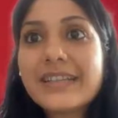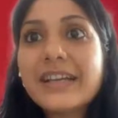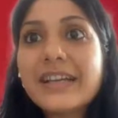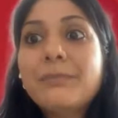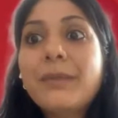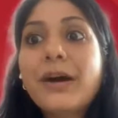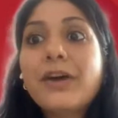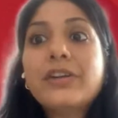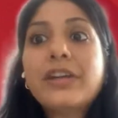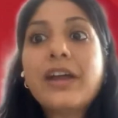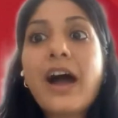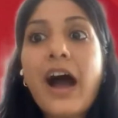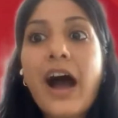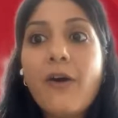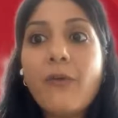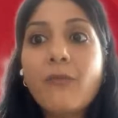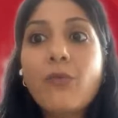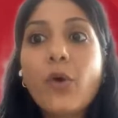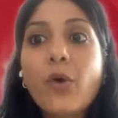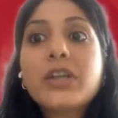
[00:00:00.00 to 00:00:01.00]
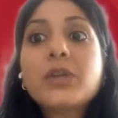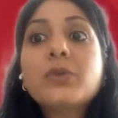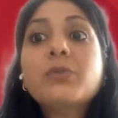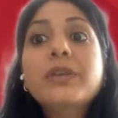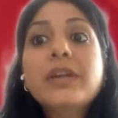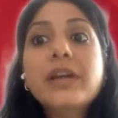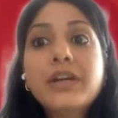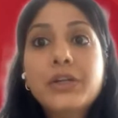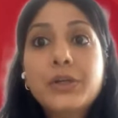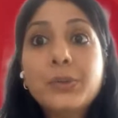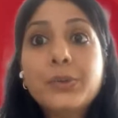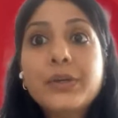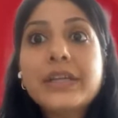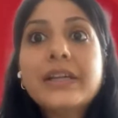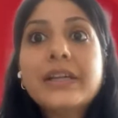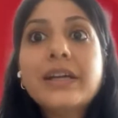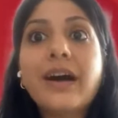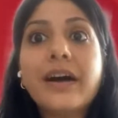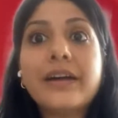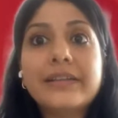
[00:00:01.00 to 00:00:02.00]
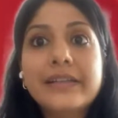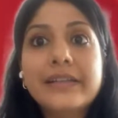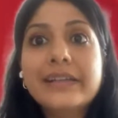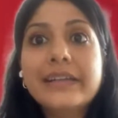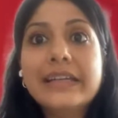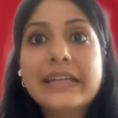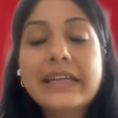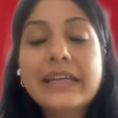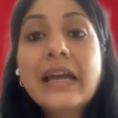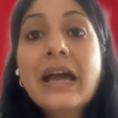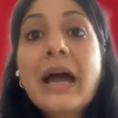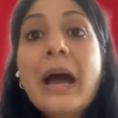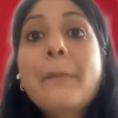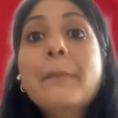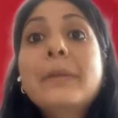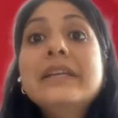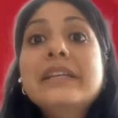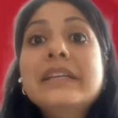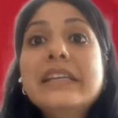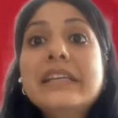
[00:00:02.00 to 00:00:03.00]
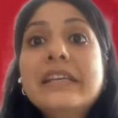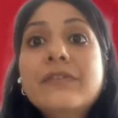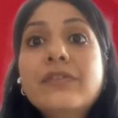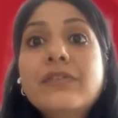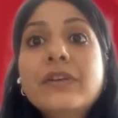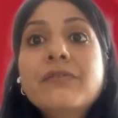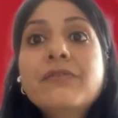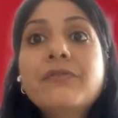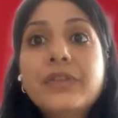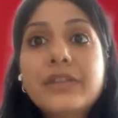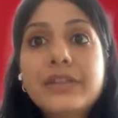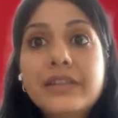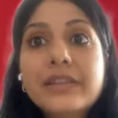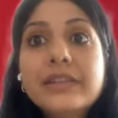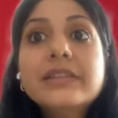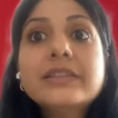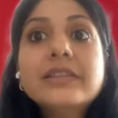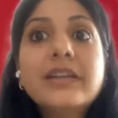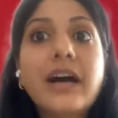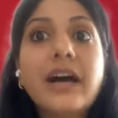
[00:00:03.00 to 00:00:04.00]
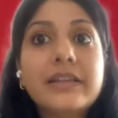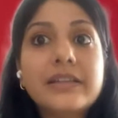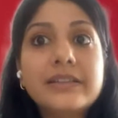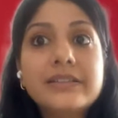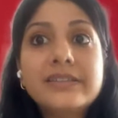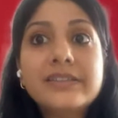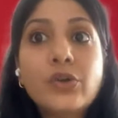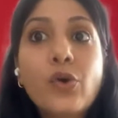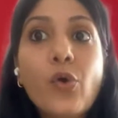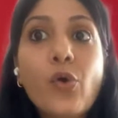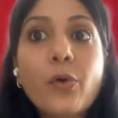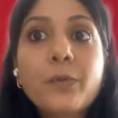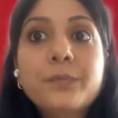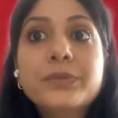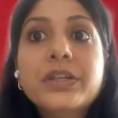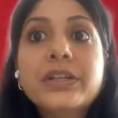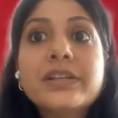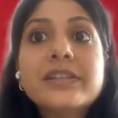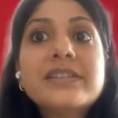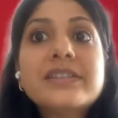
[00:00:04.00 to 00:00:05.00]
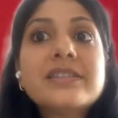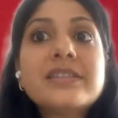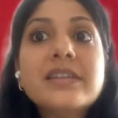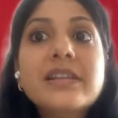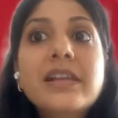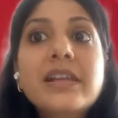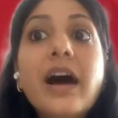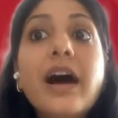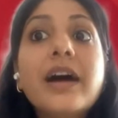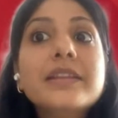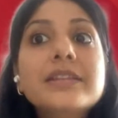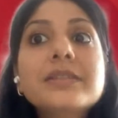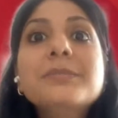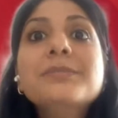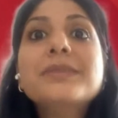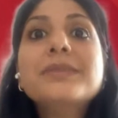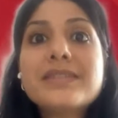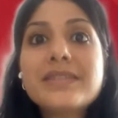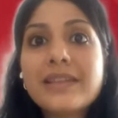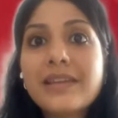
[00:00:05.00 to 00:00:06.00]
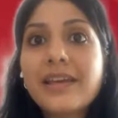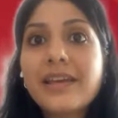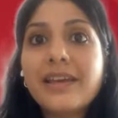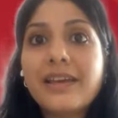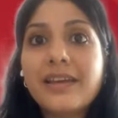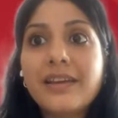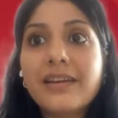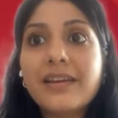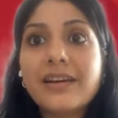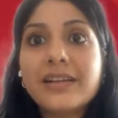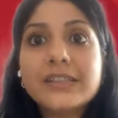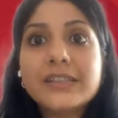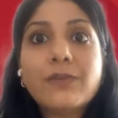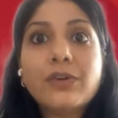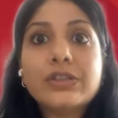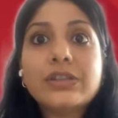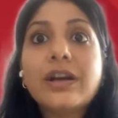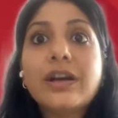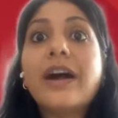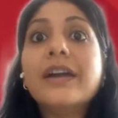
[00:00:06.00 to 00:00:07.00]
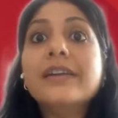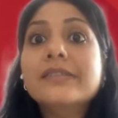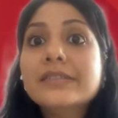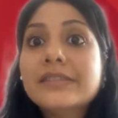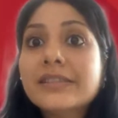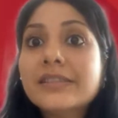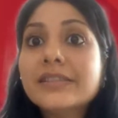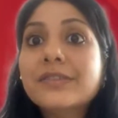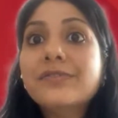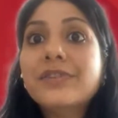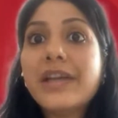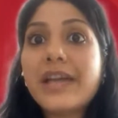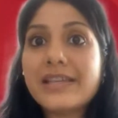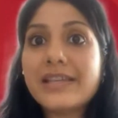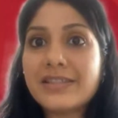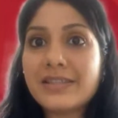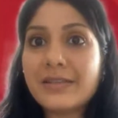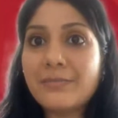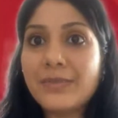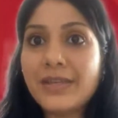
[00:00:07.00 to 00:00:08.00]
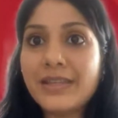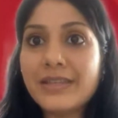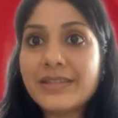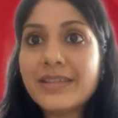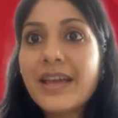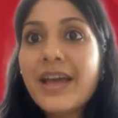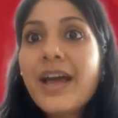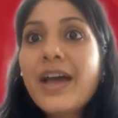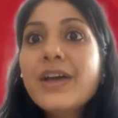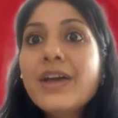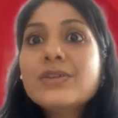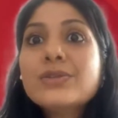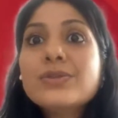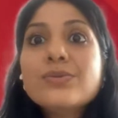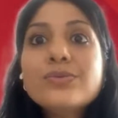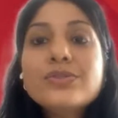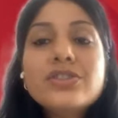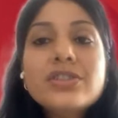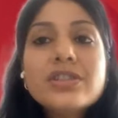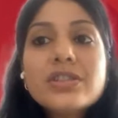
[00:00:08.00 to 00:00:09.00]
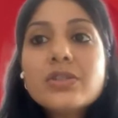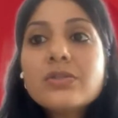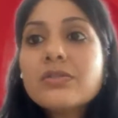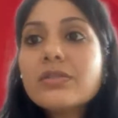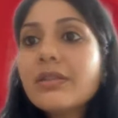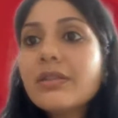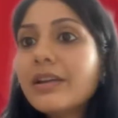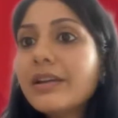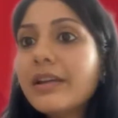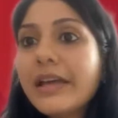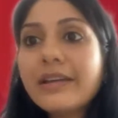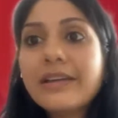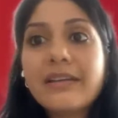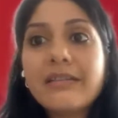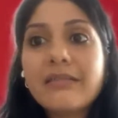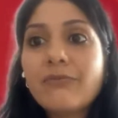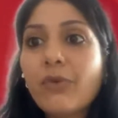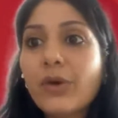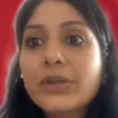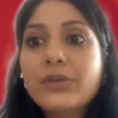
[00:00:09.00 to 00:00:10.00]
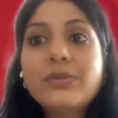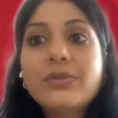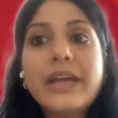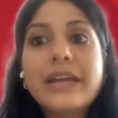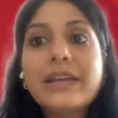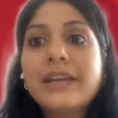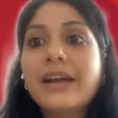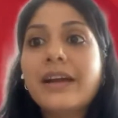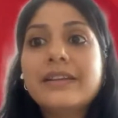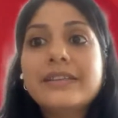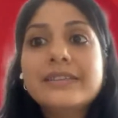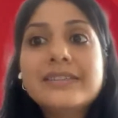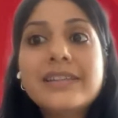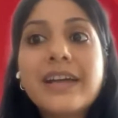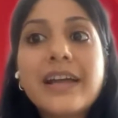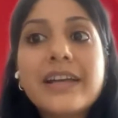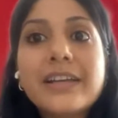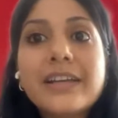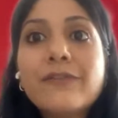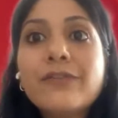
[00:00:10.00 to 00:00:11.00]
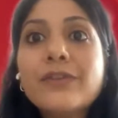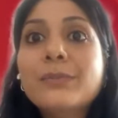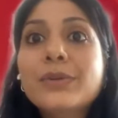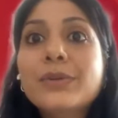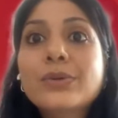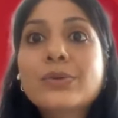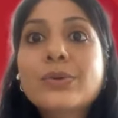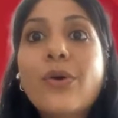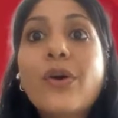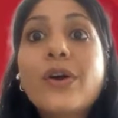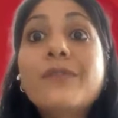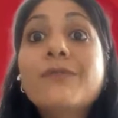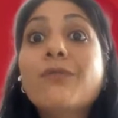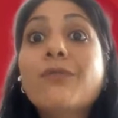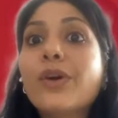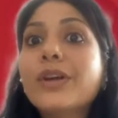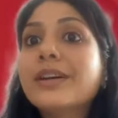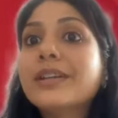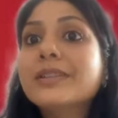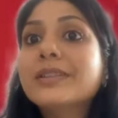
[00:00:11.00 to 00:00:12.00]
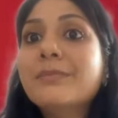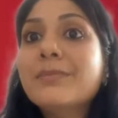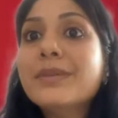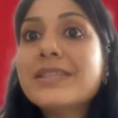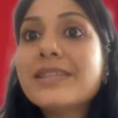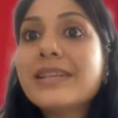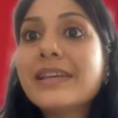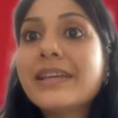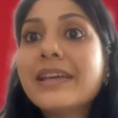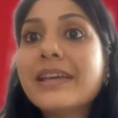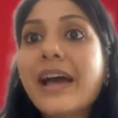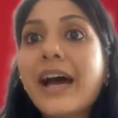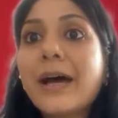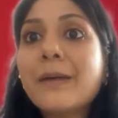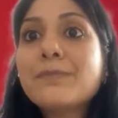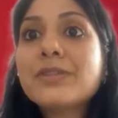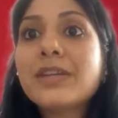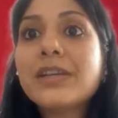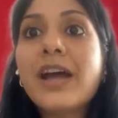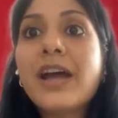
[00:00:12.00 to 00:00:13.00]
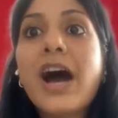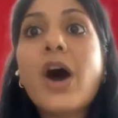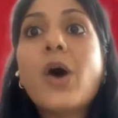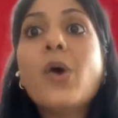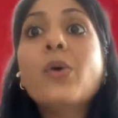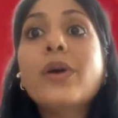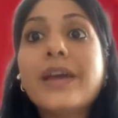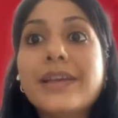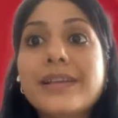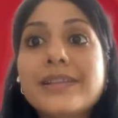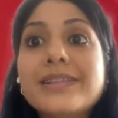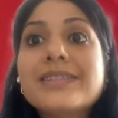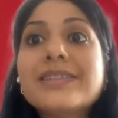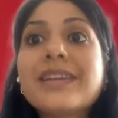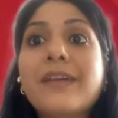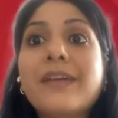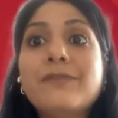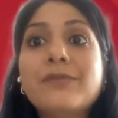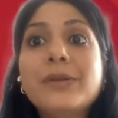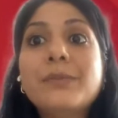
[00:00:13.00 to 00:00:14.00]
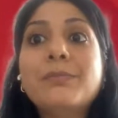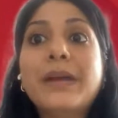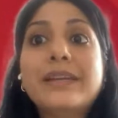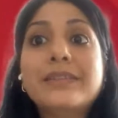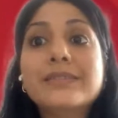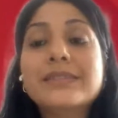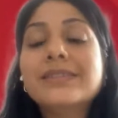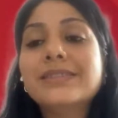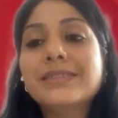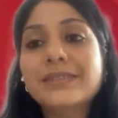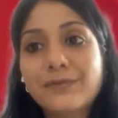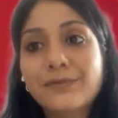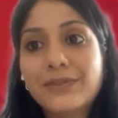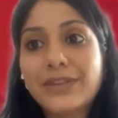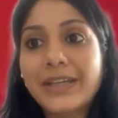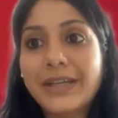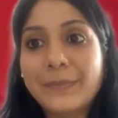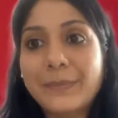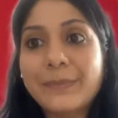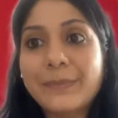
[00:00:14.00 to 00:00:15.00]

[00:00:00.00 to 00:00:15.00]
about what we are doing currently, but even within the current scope, there are still other missing areas for the underserved SMEs. So just want to get an understanding from you on what are the missing gaps and how else can we better serve them.